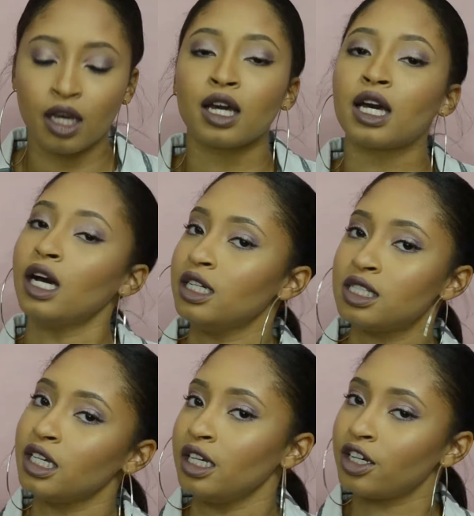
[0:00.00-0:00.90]

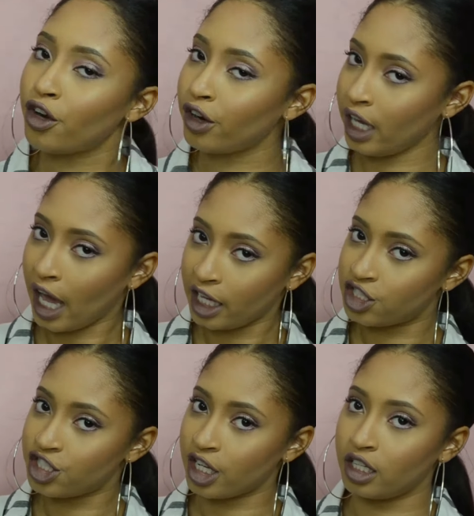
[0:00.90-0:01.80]
content
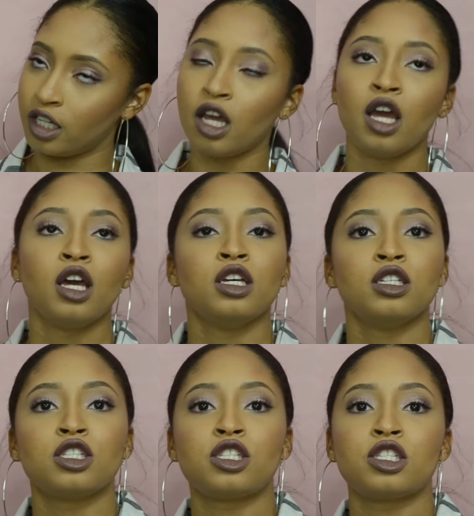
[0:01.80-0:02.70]
creation
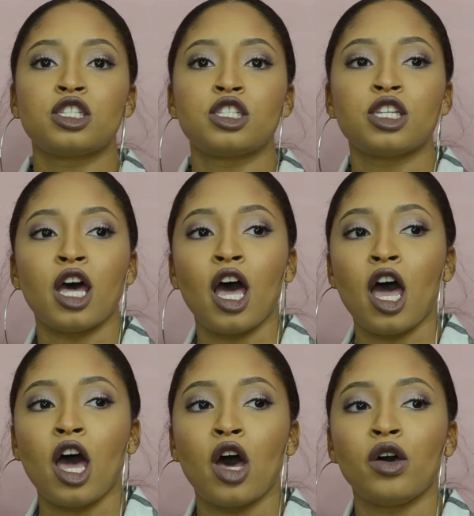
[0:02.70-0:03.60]
so
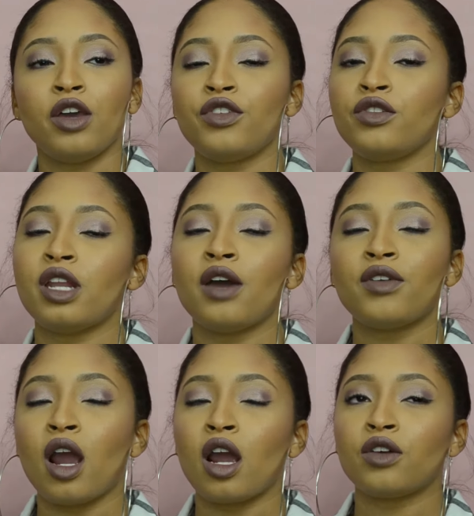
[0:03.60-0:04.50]
if you've never
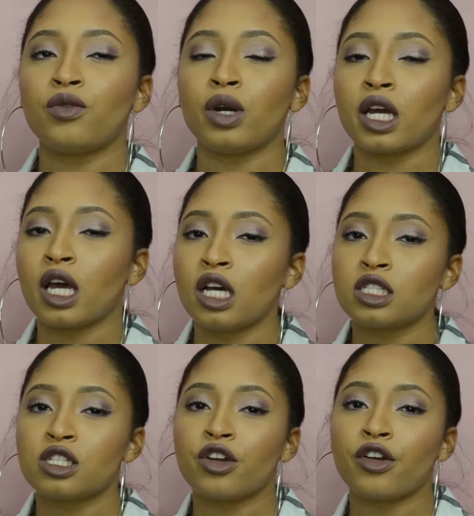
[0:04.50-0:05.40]
heard of what a
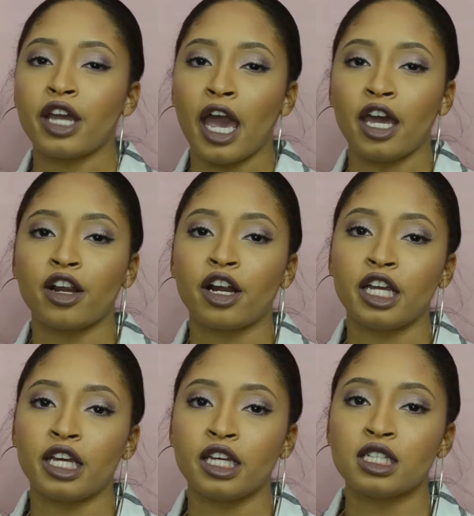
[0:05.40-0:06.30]
content creator
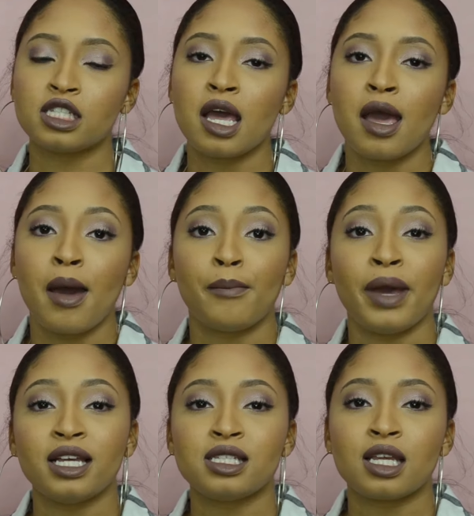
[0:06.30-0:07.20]
is
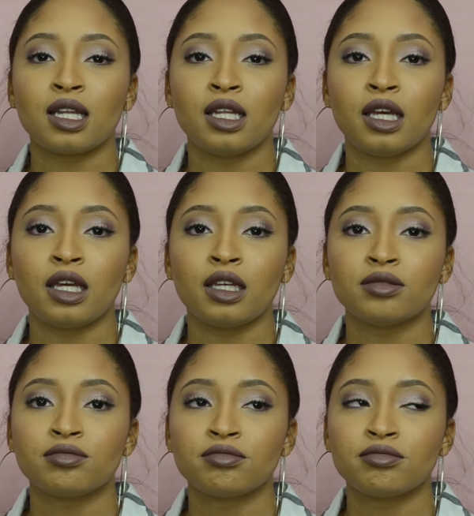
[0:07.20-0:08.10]
basically
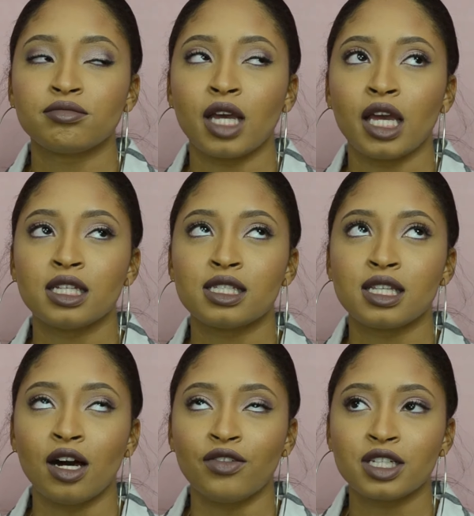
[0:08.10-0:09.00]
is
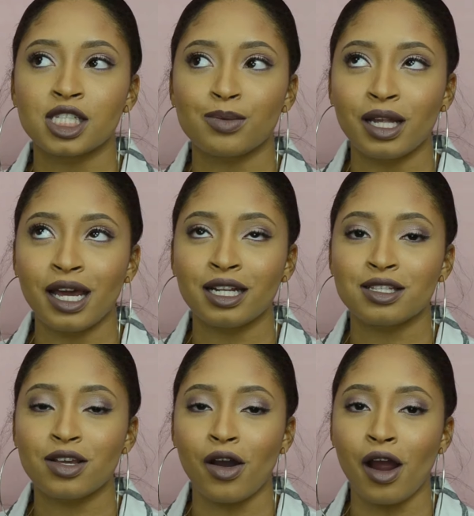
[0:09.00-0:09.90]

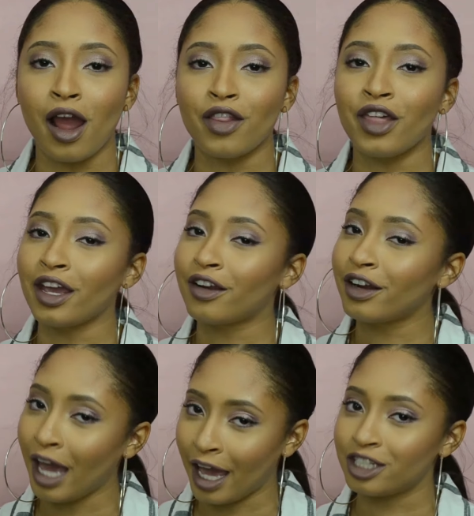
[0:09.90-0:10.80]
self-explanatory. They
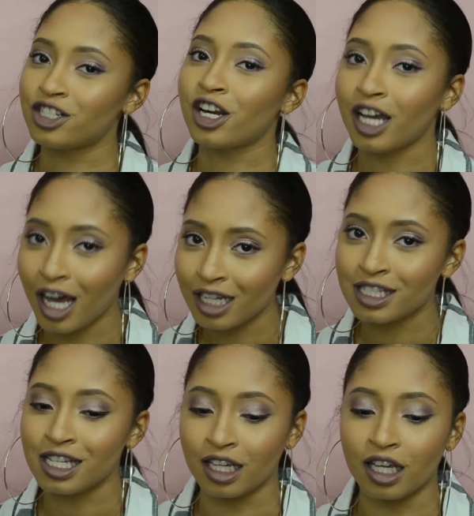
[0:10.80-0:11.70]
create your
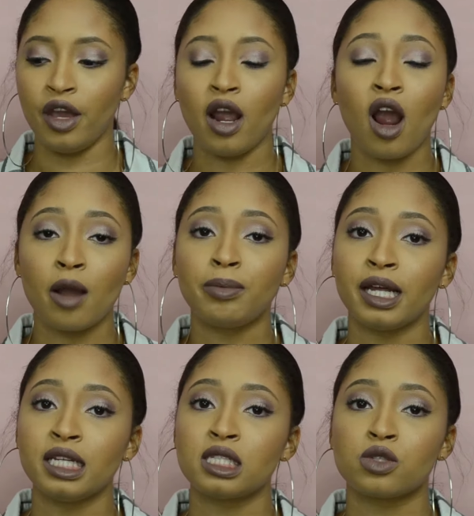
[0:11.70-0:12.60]
content. There are
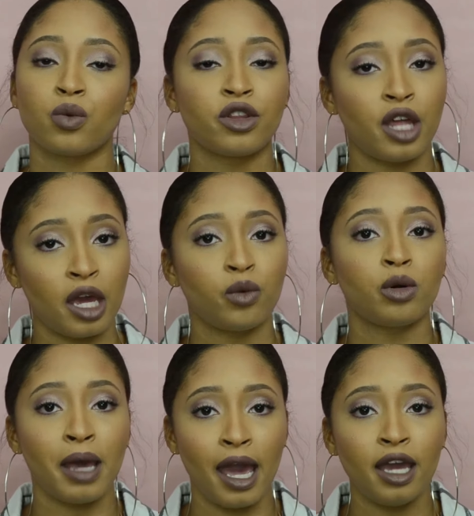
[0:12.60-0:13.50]
places where they will
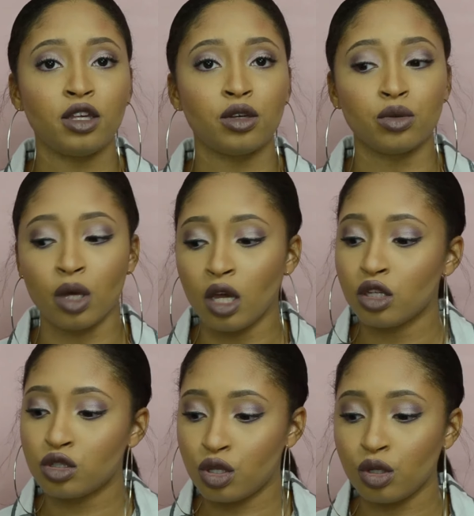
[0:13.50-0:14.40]
pay you
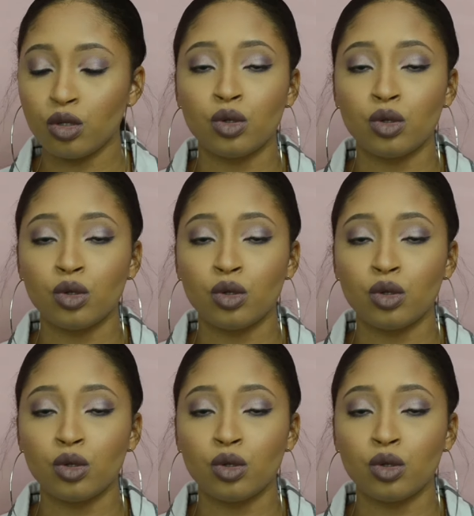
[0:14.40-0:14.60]
to